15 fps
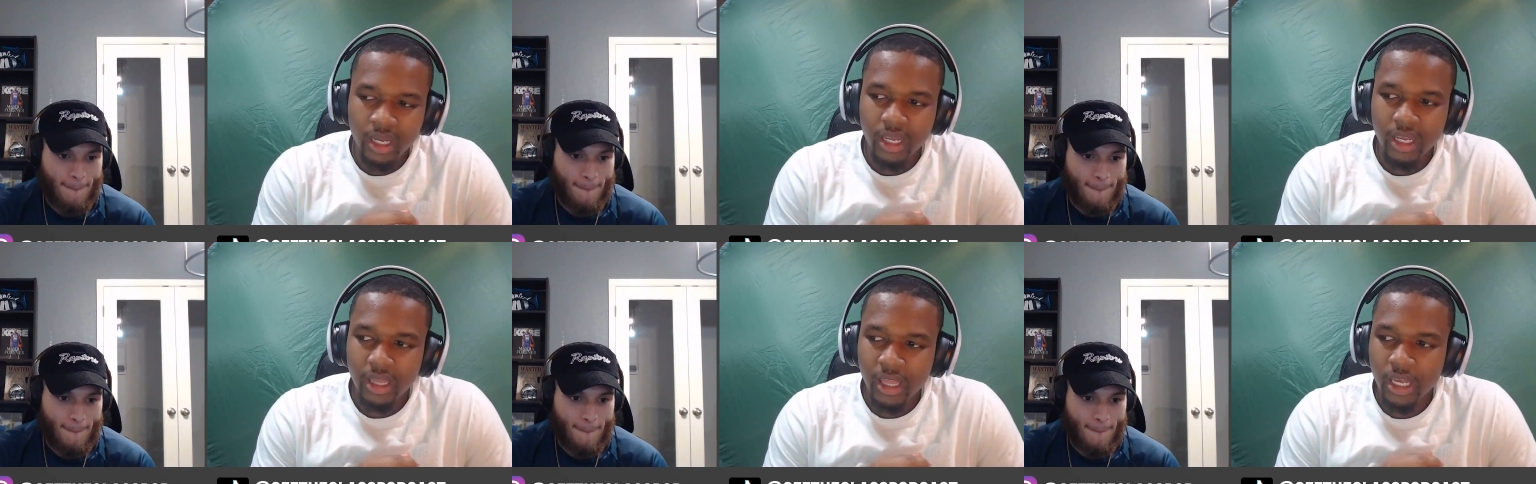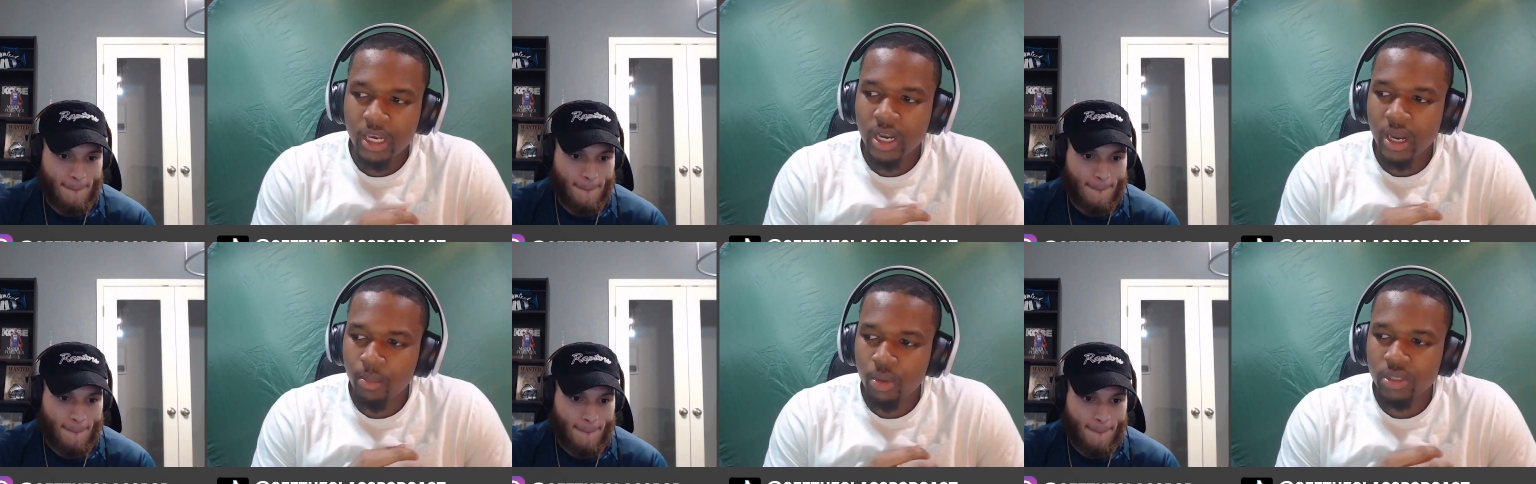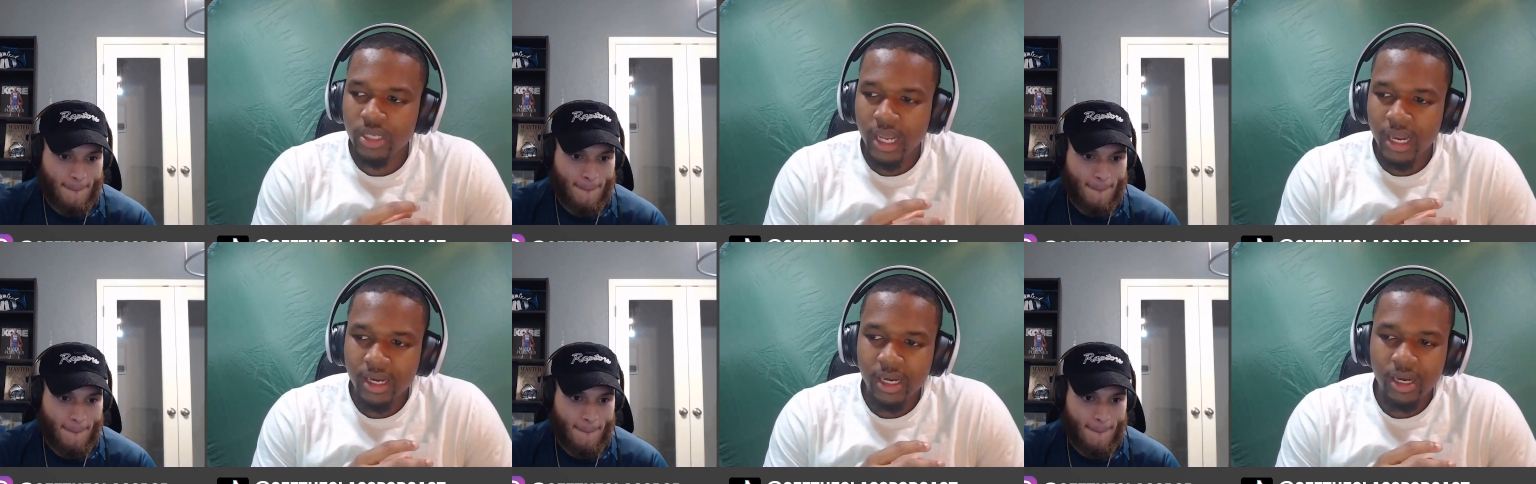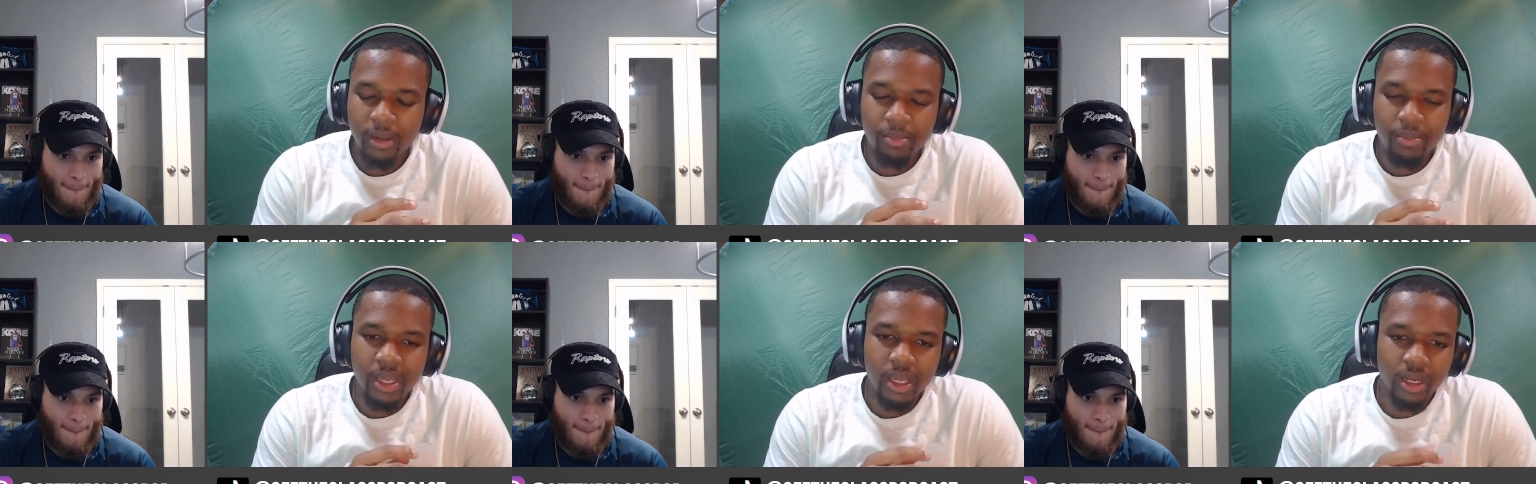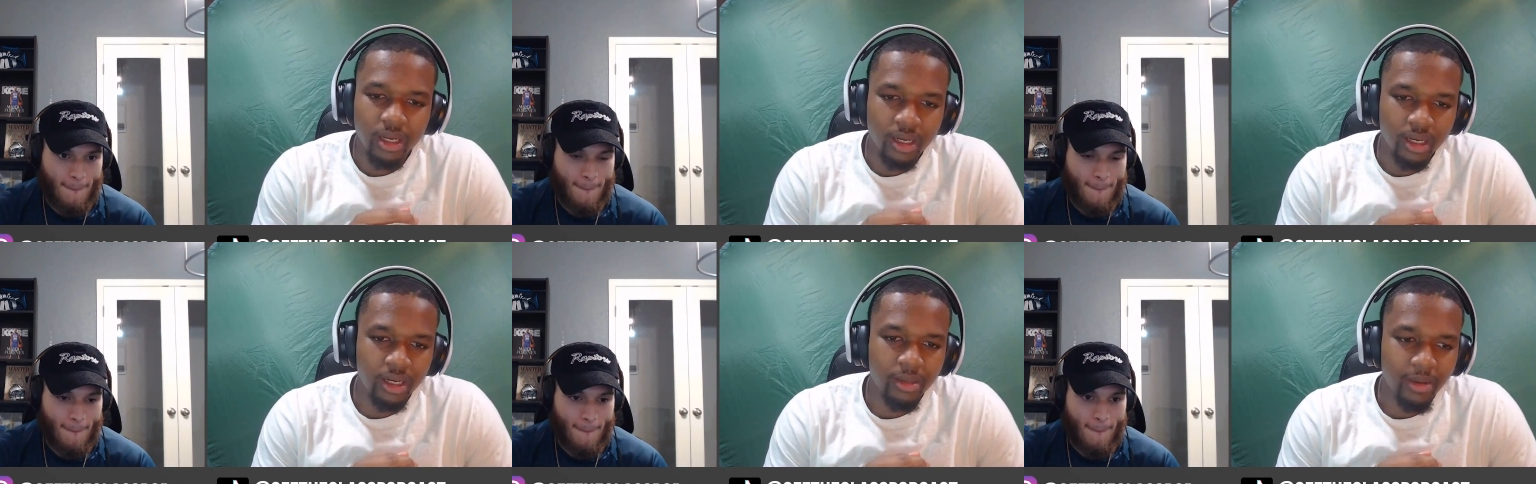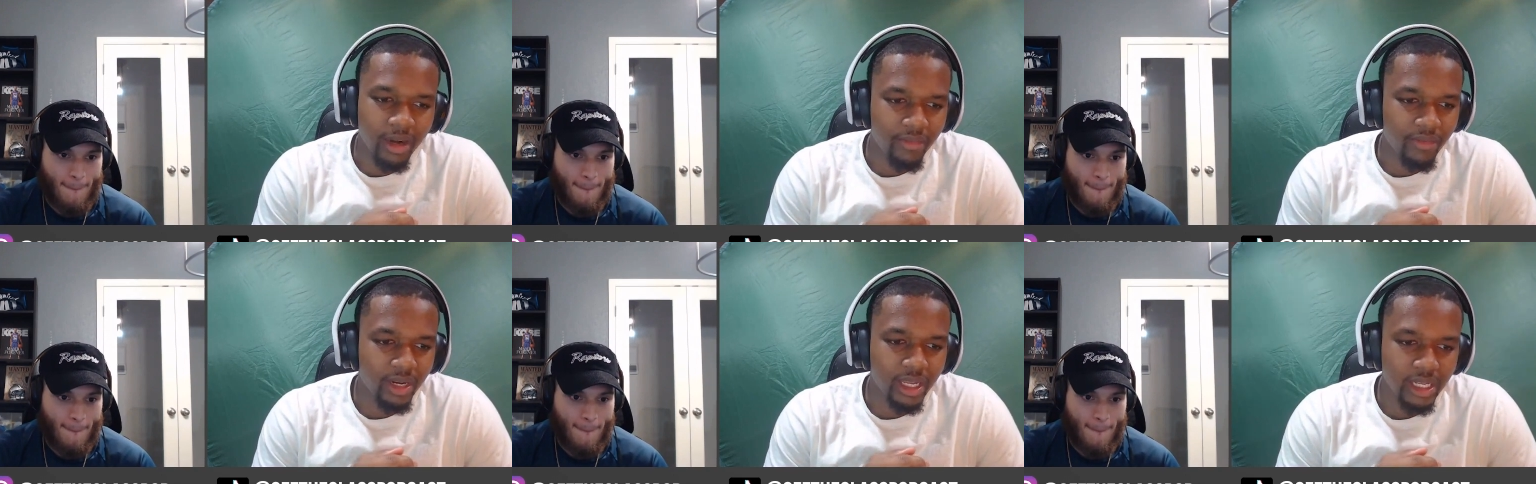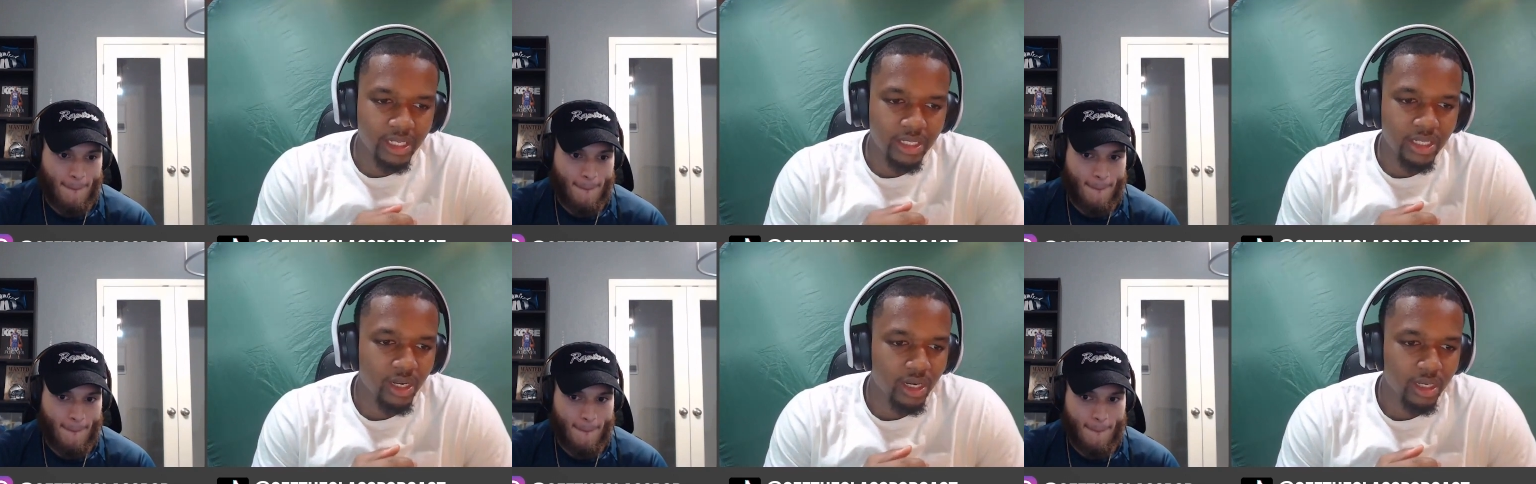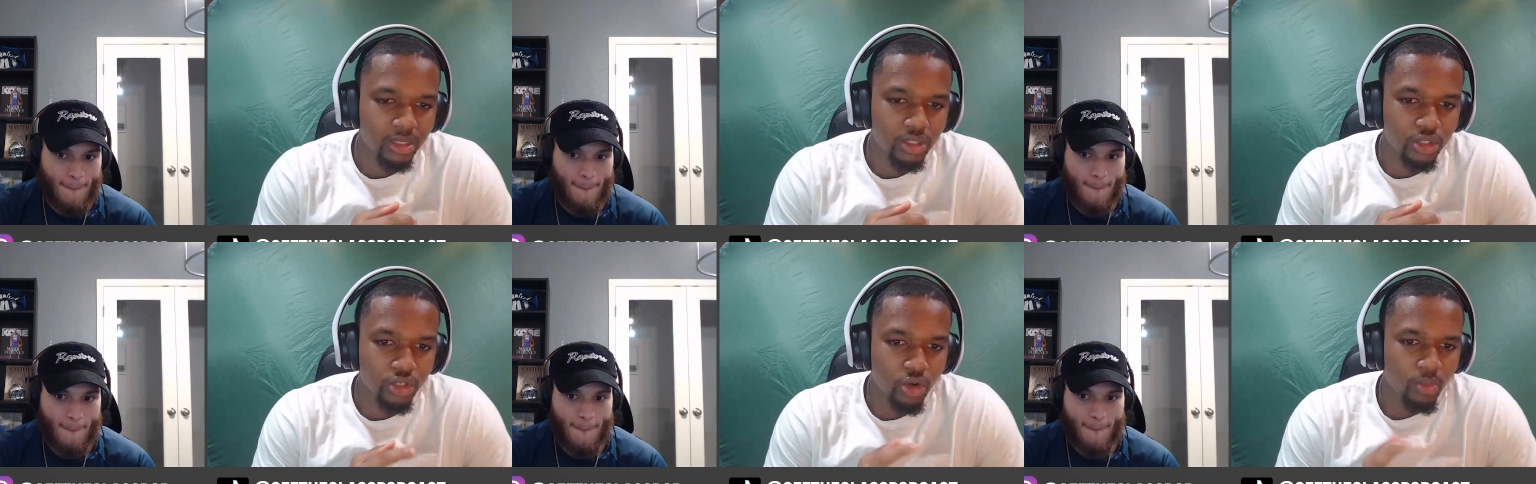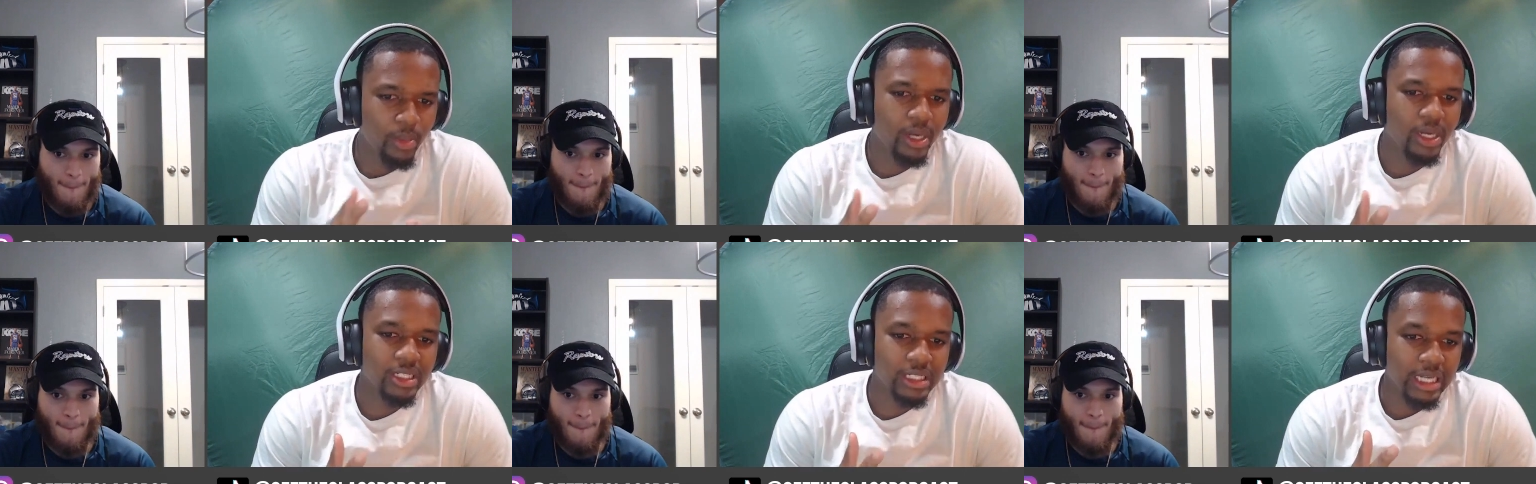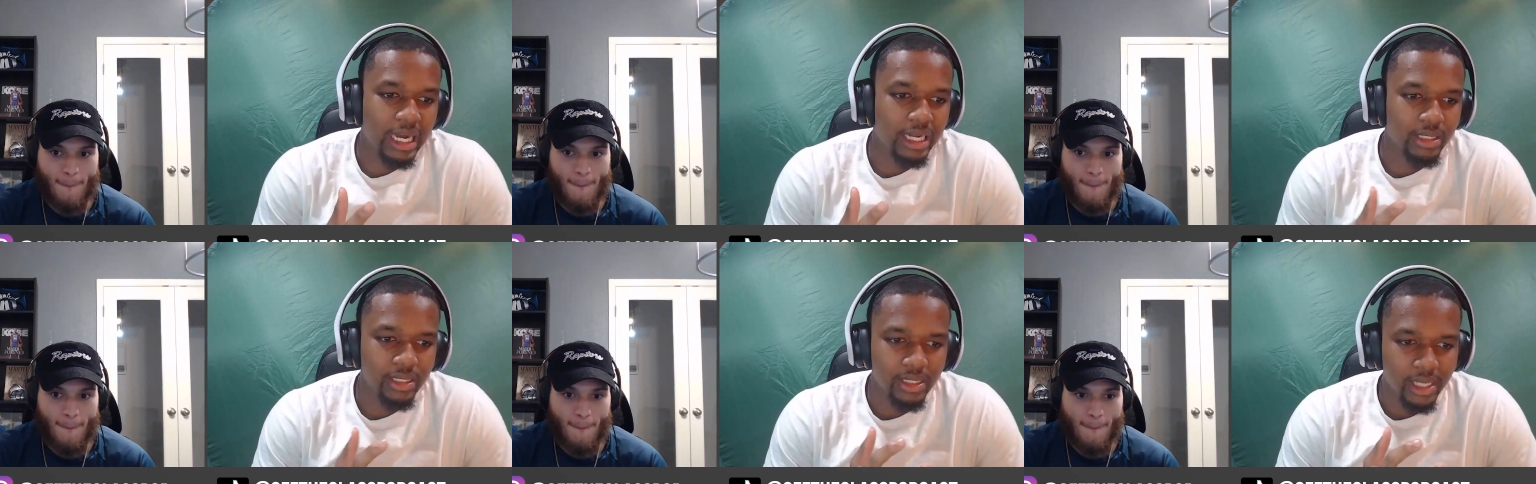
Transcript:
Speaker 1: the numbers ended up being good, but I feel like he took so many shots.